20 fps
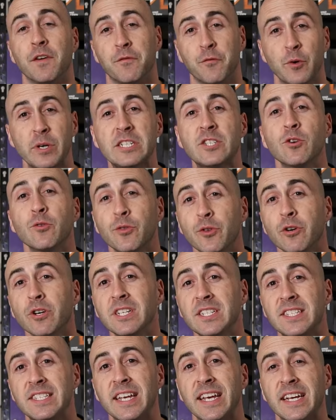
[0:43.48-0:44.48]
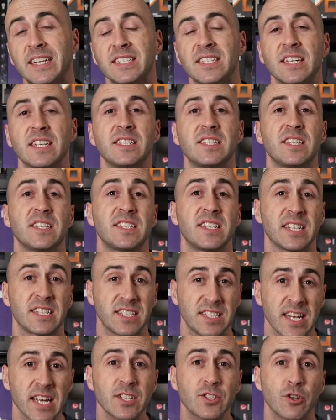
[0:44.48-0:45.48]
The Freezer 36 is the
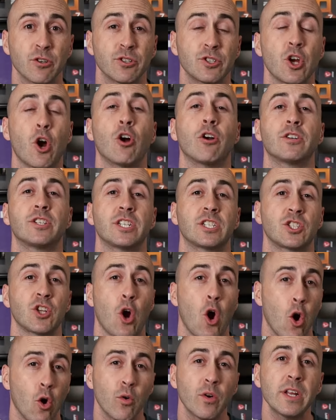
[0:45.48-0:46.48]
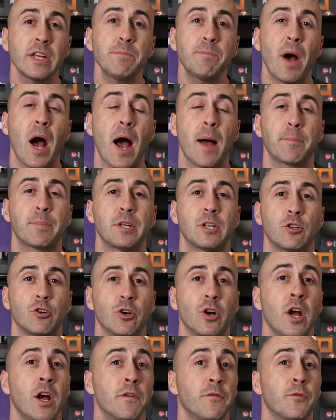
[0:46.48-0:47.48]
successor to Arctic's already
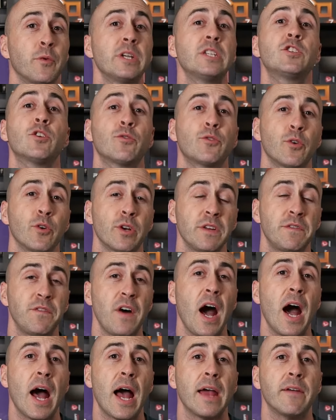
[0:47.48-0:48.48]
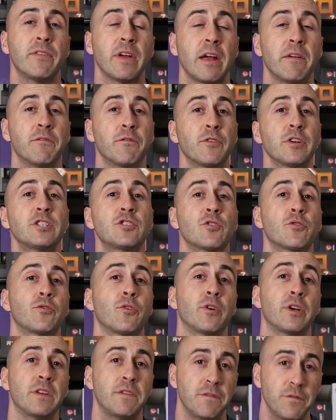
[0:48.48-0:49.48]
popular Freezer 35 and Freezer
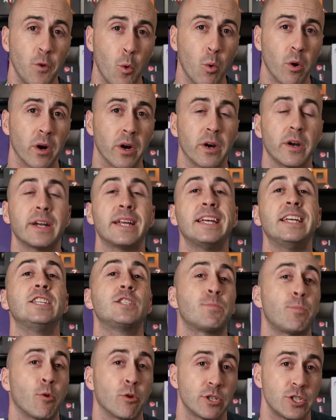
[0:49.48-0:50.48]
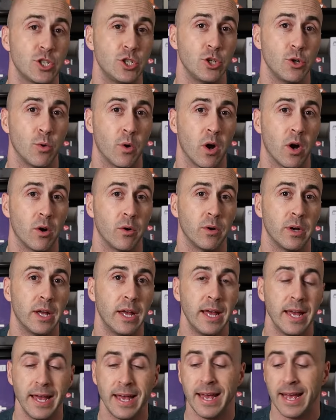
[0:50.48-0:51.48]
34 esports duo.
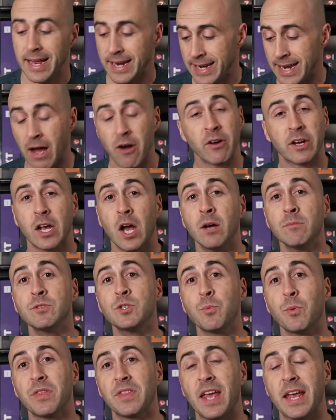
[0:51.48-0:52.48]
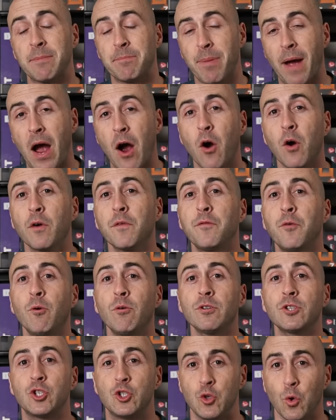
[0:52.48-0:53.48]
Now it comes with a
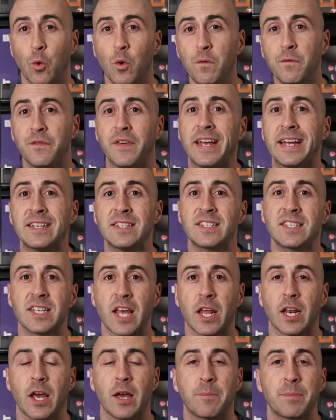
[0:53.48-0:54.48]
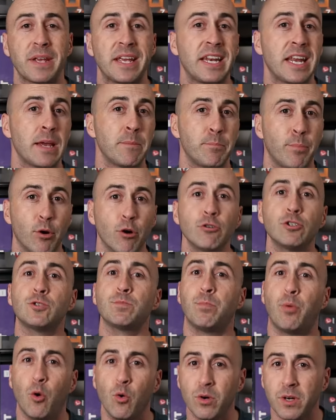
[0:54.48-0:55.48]
powerful dual fan setup in a
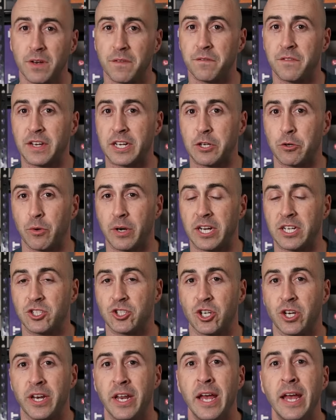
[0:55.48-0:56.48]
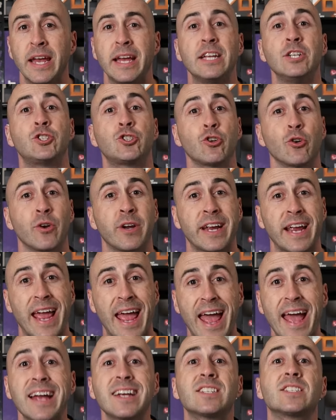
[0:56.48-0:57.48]
push-pull configuration, ensuring
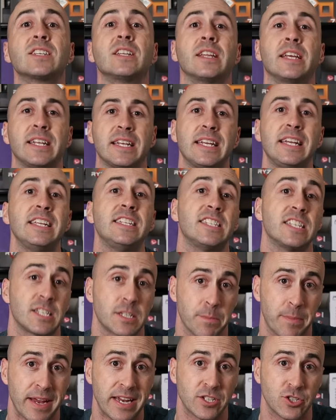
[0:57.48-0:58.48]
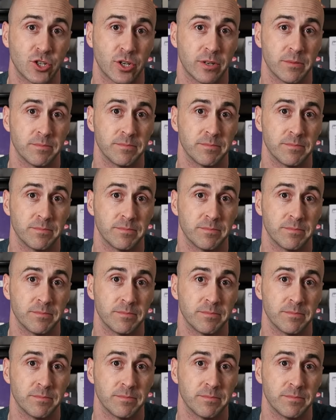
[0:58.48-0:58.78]
excellent heat dissipation.